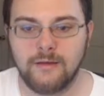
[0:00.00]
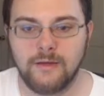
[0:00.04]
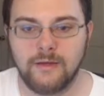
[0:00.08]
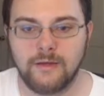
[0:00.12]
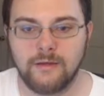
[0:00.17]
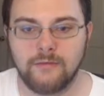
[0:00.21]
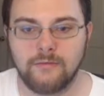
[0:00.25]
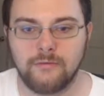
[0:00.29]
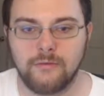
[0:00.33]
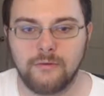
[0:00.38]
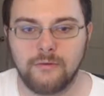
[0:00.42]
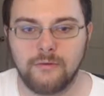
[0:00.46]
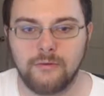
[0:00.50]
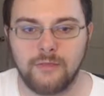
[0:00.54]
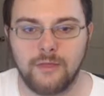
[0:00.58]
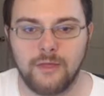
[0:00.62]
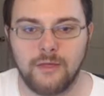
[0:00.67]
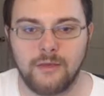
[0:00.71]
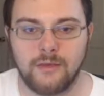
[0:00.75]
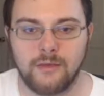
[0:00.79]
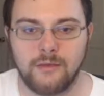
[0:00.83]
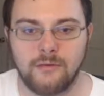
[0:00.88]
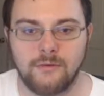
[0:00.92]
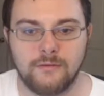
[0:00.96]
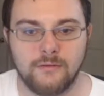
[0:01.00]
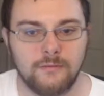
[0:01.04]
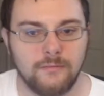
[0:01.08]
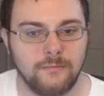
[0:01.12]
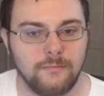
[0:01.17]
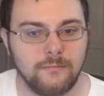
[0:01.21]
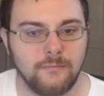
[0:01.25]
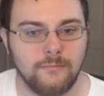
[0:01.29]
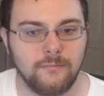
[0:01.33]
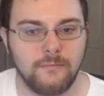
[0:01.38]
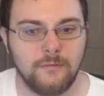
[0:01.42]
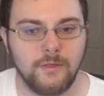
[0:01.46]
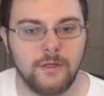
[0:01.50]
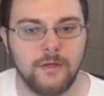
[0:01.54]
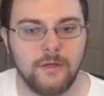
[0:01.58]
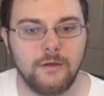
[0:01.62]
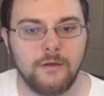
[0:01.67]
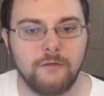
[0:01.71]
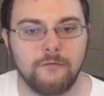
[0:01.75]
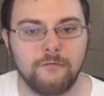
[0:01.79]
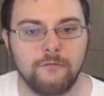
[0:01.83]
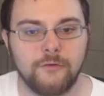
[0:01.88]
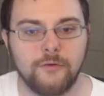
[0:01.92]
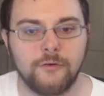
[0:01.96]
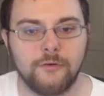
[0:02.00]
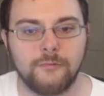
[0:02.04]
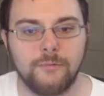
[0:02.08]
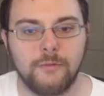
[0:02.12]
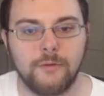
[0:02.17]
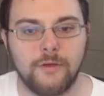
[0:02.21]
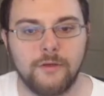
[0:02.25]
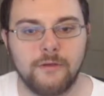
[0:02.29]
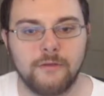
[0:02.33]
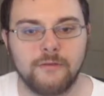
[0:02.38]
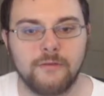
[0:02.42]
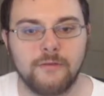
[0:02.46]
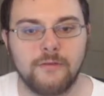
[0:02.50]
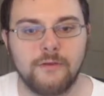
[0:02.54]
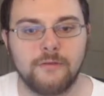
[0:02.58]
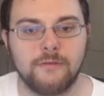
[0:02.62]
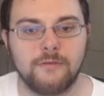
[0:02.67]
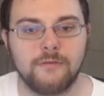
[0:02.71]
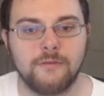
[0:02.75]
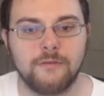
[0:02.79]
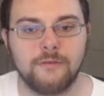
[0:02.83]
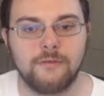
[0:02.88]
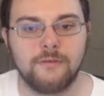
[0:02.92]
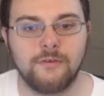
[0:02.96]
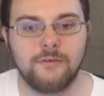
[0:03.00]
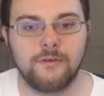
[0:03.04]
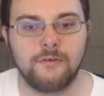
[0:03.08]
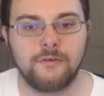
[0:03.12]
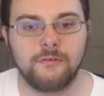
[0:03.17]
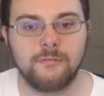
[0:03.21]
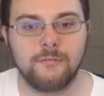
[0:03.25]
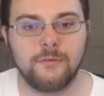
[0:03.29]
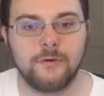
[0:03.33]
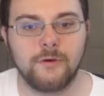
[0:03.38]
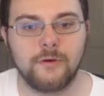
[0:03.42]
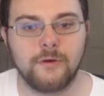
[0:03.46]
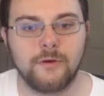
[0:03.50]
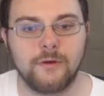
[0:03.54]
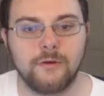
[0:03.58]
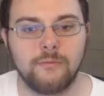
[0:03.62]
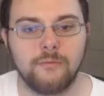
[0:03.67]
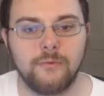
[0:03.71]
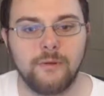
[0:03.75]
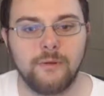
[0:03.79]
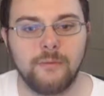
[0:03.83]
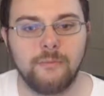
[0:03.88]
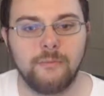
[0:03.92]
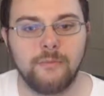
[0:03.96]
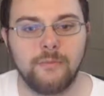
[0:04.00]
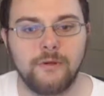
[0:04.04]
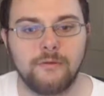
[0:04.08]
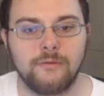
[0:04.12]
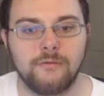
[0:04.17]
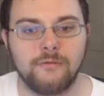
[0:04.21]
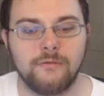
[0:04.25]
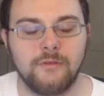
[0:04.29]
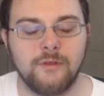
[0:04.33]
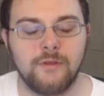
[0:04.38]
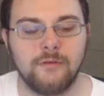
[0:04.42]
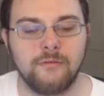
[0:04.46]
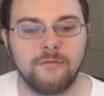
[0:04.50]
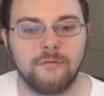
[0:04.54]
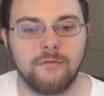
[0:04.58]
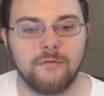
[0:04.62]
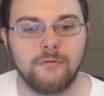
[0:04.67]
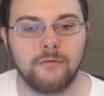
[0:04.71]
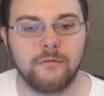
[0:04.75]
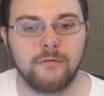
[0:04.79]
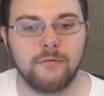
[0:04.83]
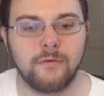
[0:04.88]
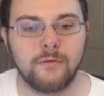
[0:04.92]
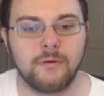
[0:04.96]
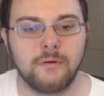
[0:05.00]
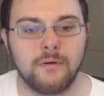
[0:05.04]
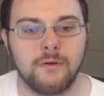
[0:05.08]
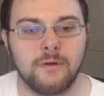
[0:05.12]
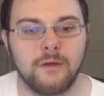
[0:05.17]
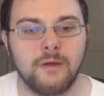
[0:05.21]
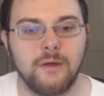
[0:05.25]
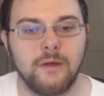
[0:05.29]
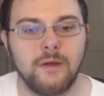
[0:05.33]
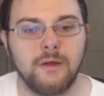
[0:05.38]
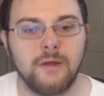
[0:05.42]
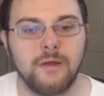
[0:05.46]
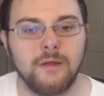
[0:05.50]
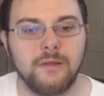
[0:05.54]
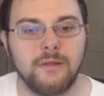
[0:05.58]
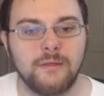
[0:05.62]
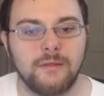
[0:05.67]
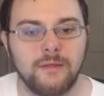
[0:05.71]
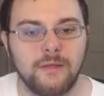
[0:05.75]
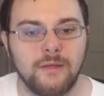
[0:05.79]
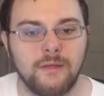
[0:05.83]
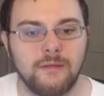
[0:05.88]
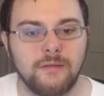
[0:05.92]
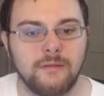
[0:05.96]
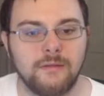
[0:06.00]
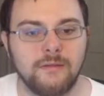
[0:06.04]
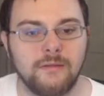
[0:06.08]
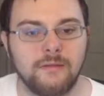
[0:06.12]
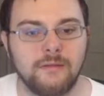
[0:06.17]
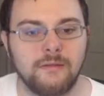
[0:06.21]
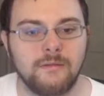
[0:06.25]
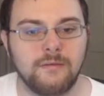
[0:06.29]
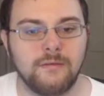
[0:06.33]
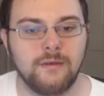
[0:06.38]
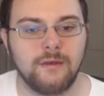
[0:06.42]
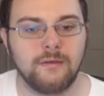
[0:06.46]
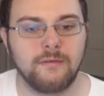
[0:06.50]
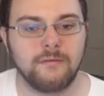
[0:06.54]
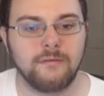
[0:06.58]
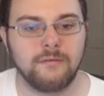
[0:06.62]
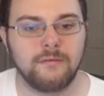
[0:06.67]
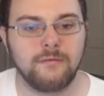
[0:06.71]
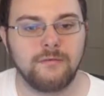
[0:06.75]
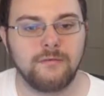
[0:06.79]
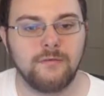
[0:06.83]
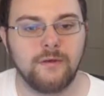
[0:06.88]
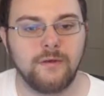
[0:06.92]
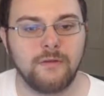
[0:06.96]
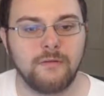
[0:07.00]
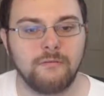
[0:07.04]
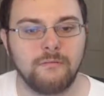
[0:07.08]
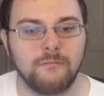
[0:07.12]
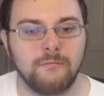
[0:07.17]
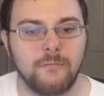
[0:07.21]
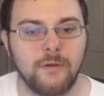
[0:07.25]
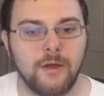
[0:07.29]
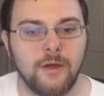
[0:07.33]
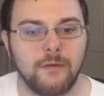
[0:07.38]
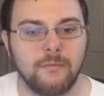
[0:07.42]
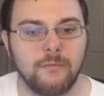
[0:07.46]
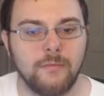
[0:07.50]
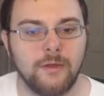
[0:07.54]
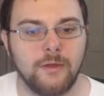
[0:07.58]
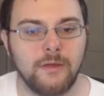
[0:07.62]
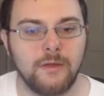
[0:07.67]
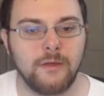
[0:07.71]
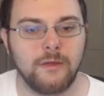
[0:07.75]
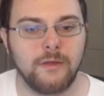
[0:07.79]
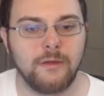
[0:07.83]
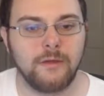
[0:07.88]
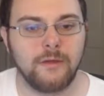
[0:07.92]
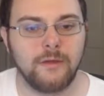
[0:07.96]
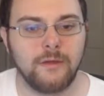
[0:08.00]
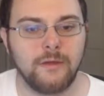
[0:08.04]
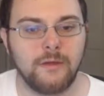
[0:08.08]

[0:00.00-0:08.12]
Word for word: I don't know what that is. First place gets the cheeseburger we pitched in for. That sounds fun by me.